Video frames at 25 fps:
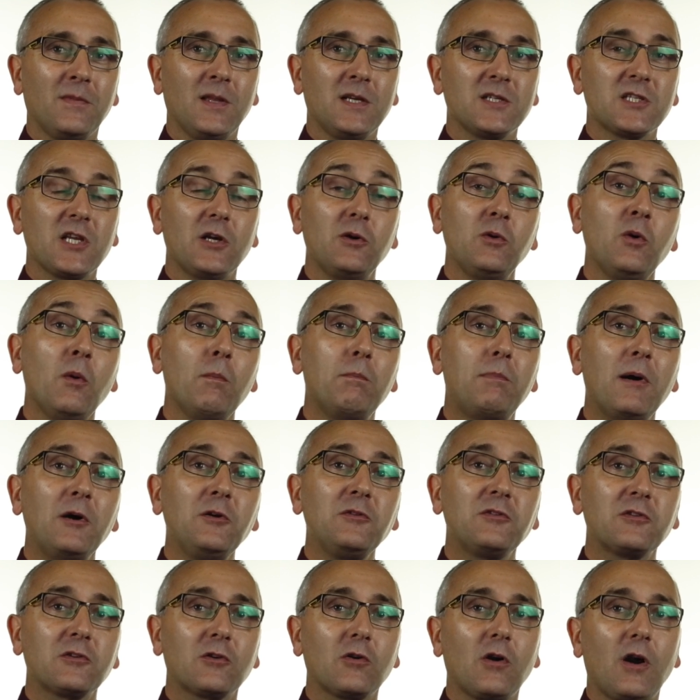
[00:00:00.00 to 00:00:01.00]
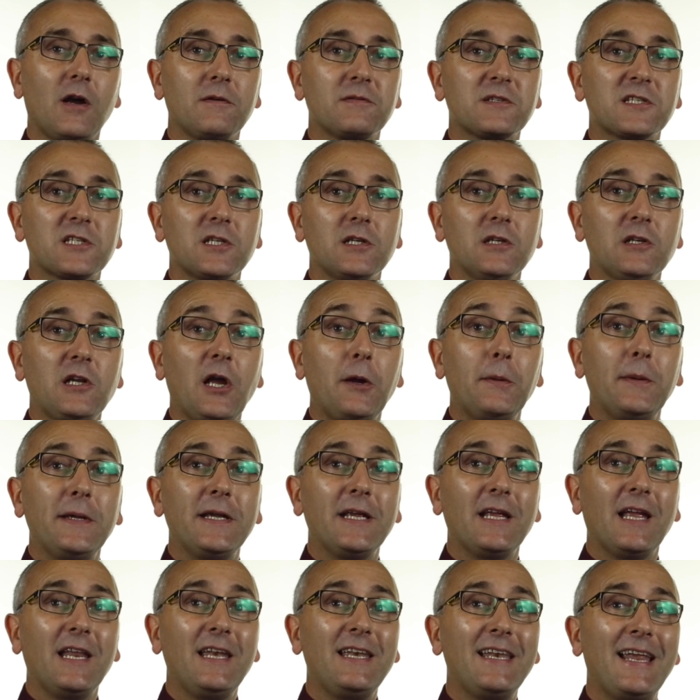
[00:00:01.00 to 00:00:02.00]
So both graphs are
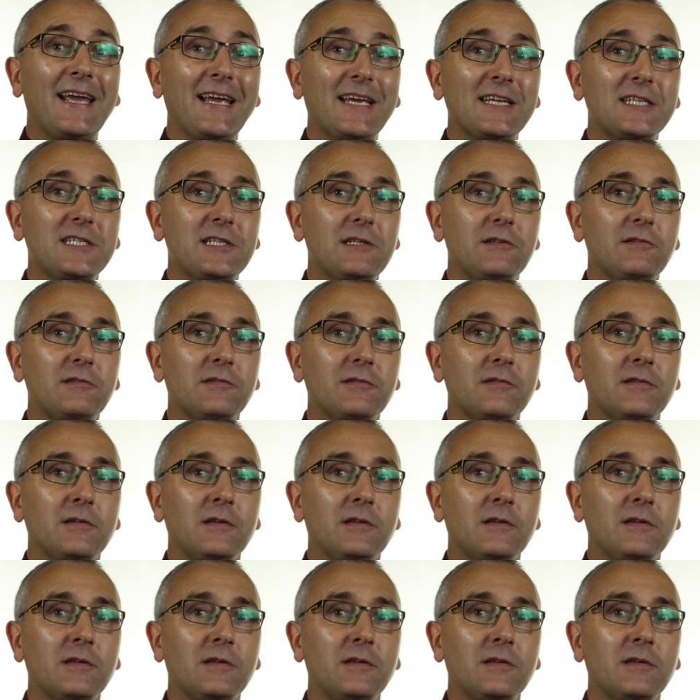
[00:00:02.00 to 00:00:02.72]
going negative.